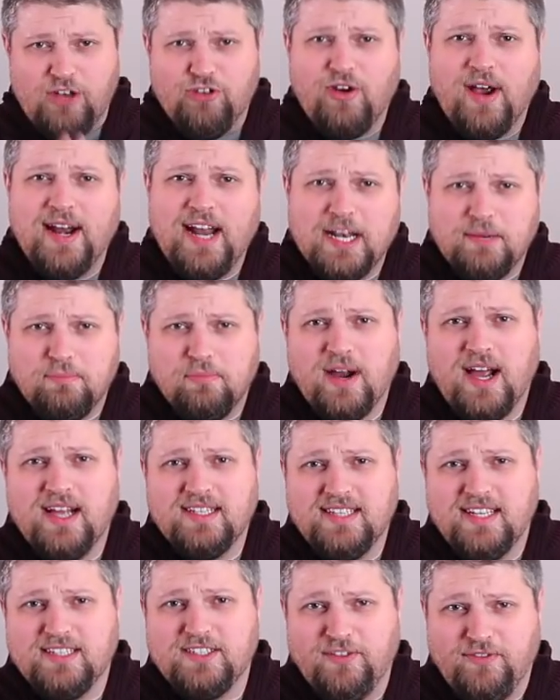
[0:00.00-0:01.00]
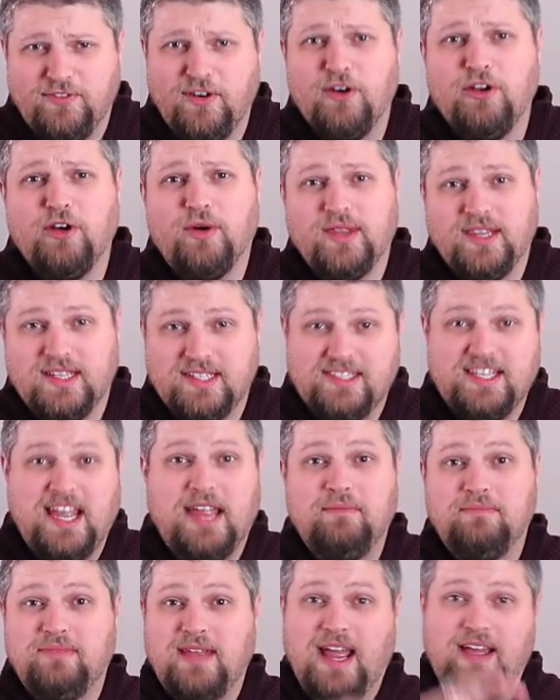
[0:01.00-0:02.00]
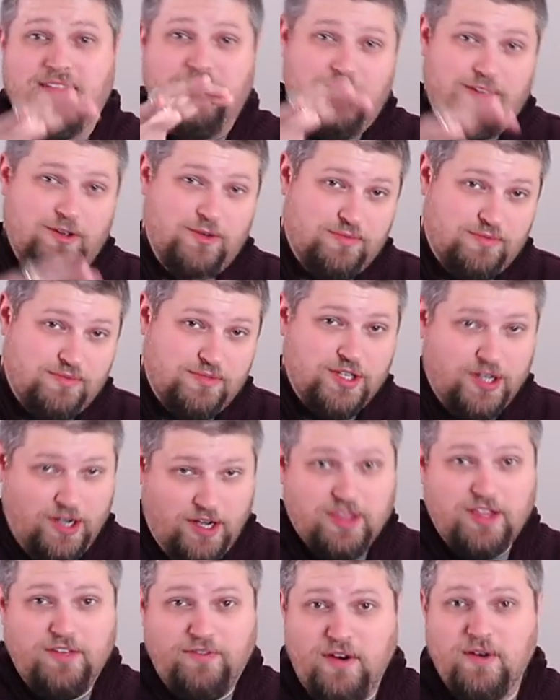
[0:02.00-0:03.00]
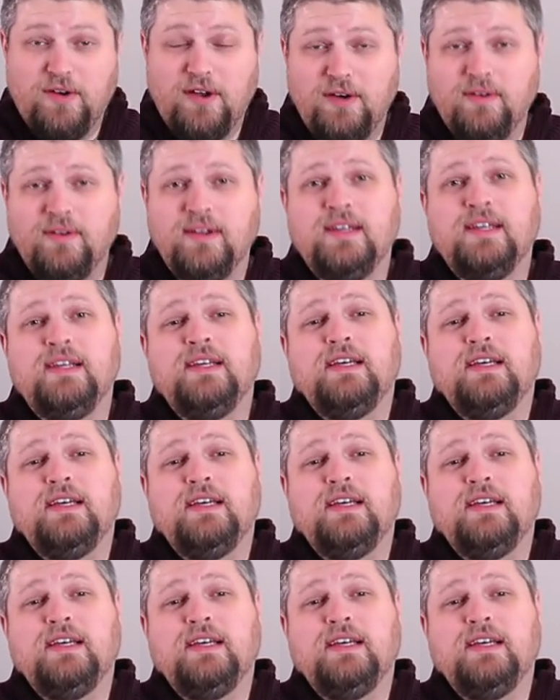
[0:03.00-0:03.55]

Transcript: try not to process the photo on the same day that you took the photo.